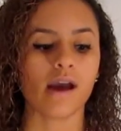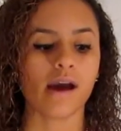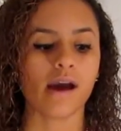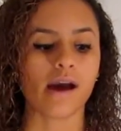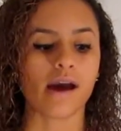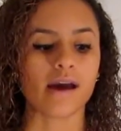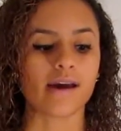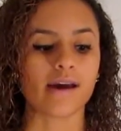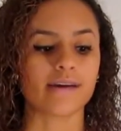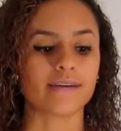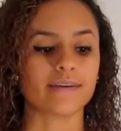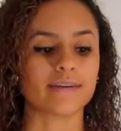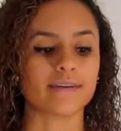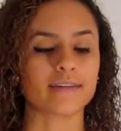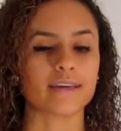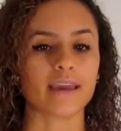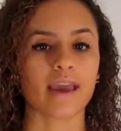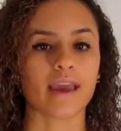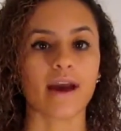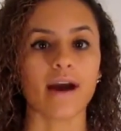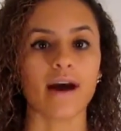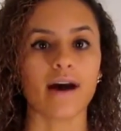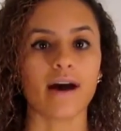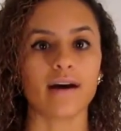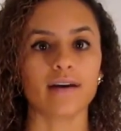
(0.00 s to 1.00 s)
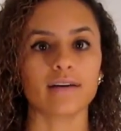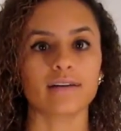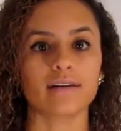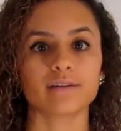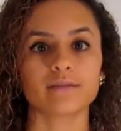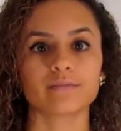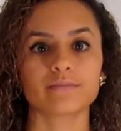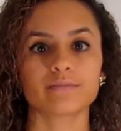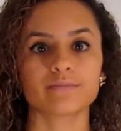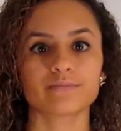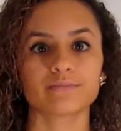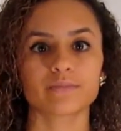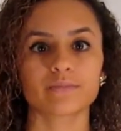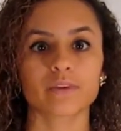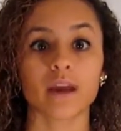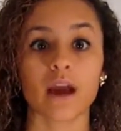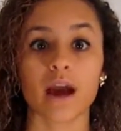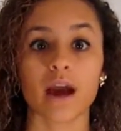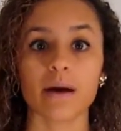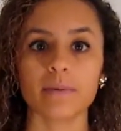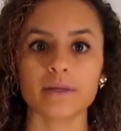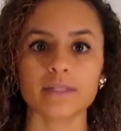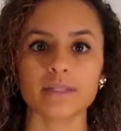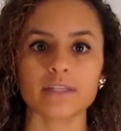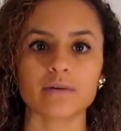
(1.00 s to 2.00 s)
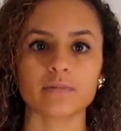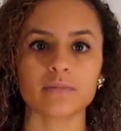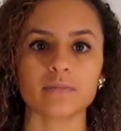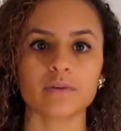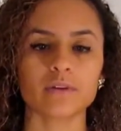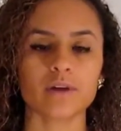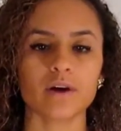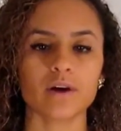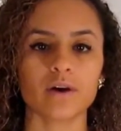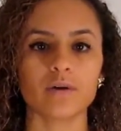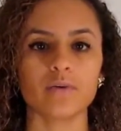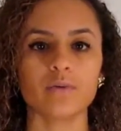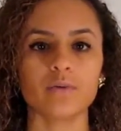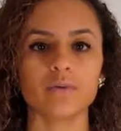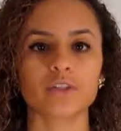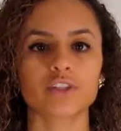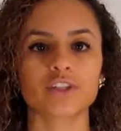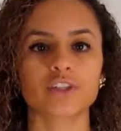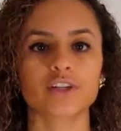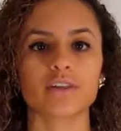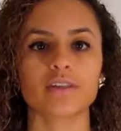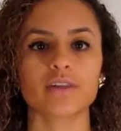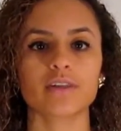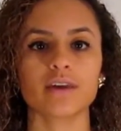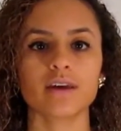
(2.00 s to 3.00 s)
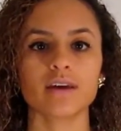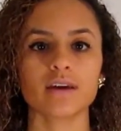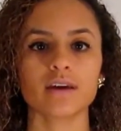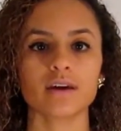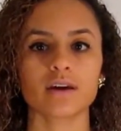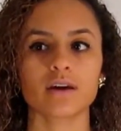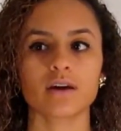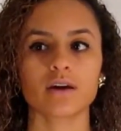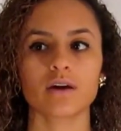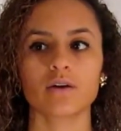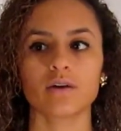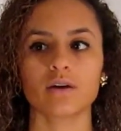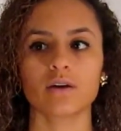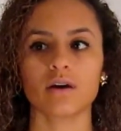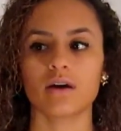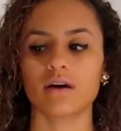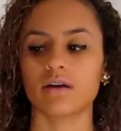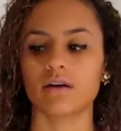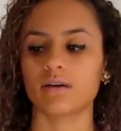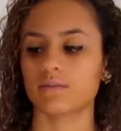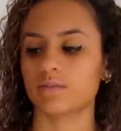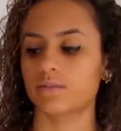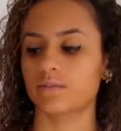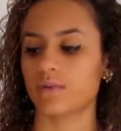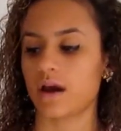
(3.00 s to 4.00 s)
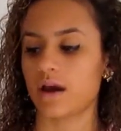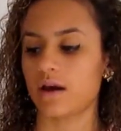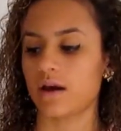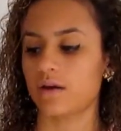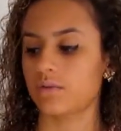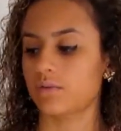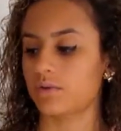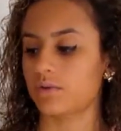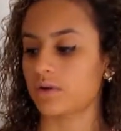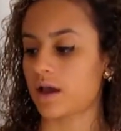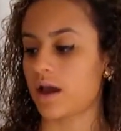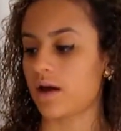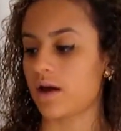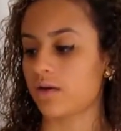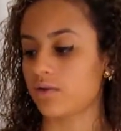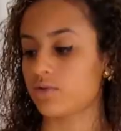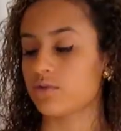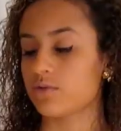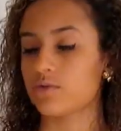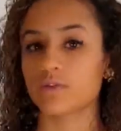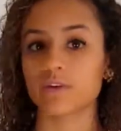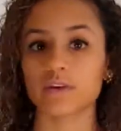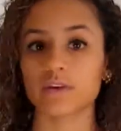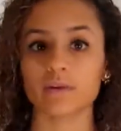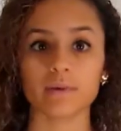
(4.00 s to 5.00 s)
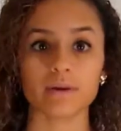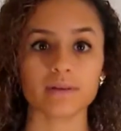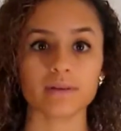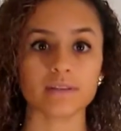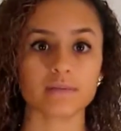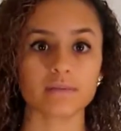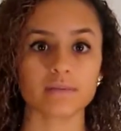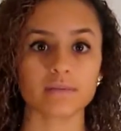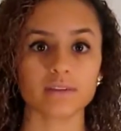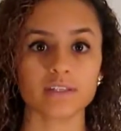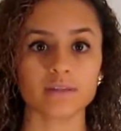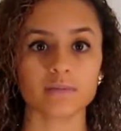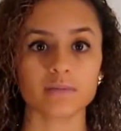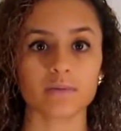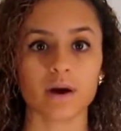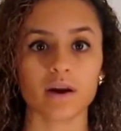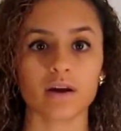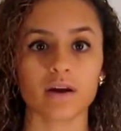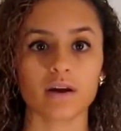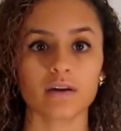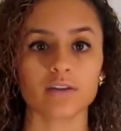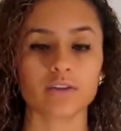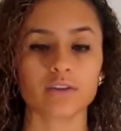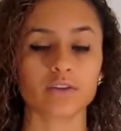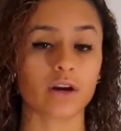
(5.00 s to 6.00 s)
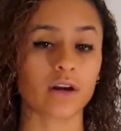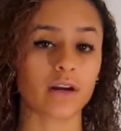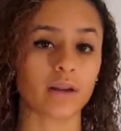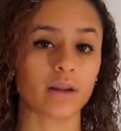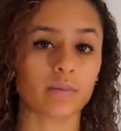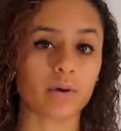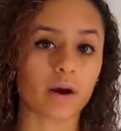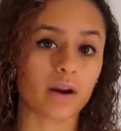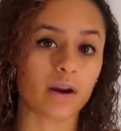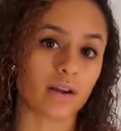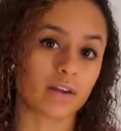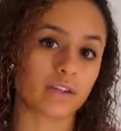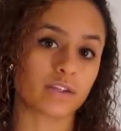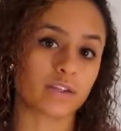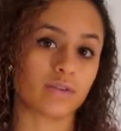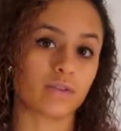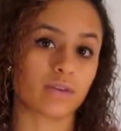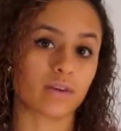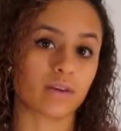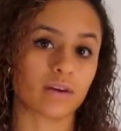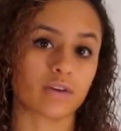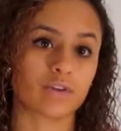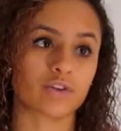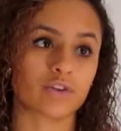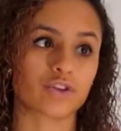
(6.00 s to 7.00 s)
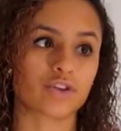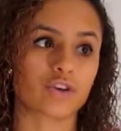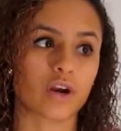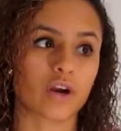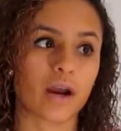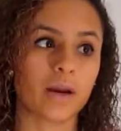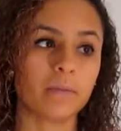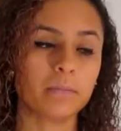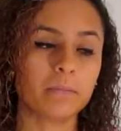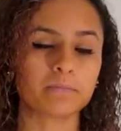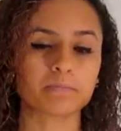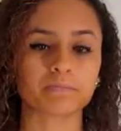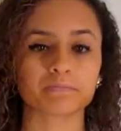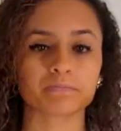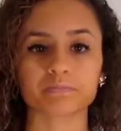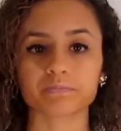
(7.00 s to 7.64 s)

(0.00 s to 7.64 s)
And yeah, comment down below what you think, how you feel about some of these products or any products you think I should try.